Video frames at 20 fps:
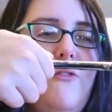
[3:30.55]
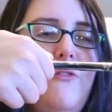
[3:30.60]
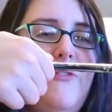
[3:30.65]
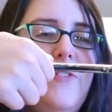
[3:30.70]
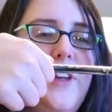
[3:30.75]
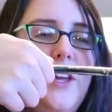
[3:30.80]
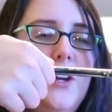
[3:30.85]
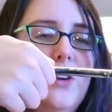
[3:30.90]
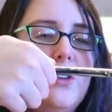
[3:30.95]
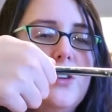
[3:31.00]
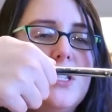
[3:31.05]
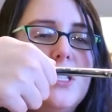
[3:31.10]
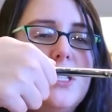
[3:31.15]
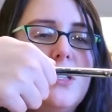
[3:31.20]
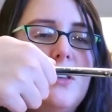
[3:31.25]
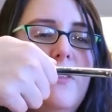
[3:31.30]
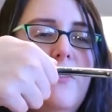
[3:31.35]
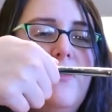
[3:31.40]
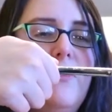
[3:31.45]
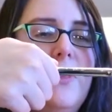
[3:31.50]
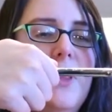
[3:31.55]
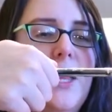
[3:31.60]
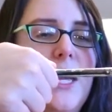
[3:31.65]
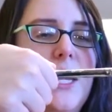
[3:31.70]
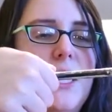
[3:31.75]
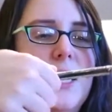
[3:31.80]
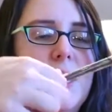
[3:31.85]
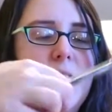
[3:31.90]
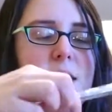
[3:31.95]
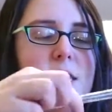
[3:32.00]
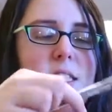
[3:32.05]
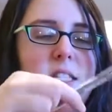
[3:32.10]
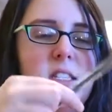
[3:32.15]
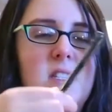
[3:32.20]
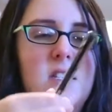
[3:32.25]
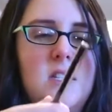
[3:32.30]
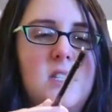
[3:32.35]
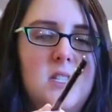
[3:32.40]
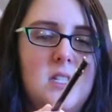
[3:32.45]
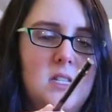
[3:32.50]
Fierce Flicks. So
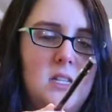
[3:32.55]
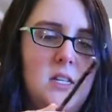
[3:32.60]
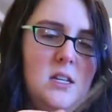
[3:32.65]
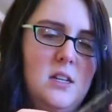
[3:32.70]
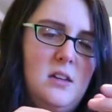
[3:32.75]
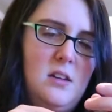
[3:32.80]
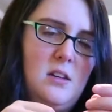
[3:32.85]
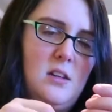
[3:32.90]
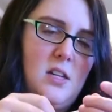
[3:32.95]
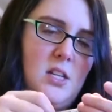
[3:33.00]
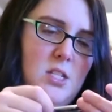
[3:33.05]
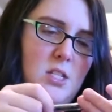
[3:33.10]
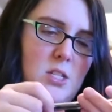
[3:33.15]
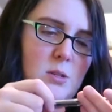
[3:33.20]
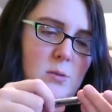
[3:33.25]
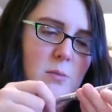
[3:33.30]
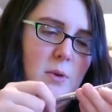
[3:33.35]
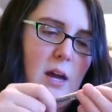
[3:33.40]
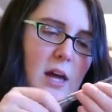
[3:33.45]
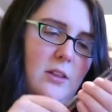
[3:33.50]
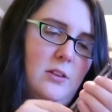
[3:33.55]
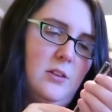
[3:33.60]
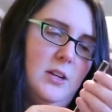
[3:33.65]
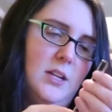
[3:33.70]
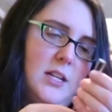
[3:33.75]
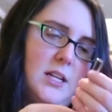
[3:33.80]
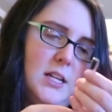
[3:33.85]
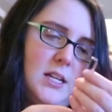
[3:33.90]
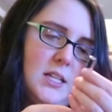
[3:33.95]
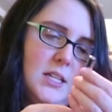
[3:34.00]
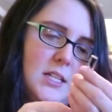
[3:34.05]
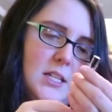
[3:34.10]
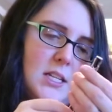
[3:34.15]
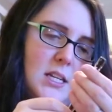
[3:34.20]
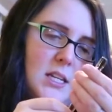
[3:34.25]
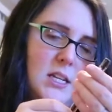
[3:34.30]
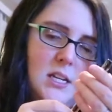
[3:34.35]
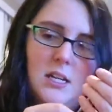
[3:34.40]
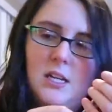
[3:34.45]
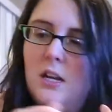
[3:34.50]
I'm gathering it.
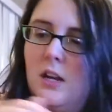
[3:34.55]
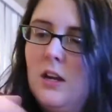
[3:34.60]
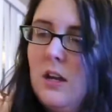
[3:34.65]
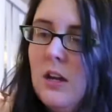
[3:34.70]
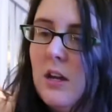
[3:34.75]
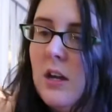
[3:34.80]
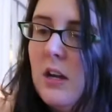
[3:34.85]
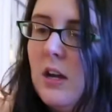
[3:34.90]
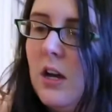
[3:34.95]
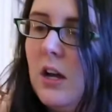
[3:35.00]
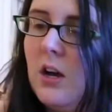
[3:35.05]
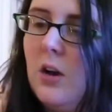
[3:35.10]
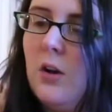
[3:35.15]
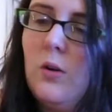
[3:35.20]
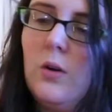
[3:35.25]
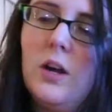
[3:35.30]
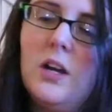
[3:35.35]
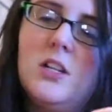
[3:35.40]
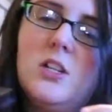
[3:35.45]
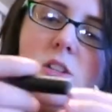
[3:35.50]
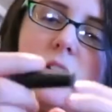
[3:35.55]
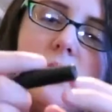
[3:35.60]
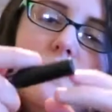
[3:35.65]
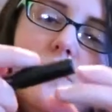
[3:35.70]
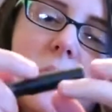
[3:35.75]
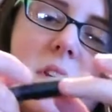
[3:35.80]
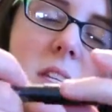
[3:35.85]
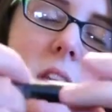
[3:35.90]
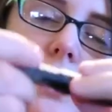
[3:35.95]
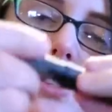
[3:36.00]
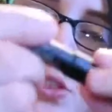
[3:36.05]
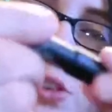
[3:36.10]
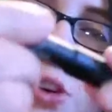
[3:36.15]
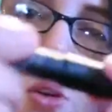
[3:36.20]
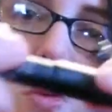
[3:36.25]
Oh, and my sister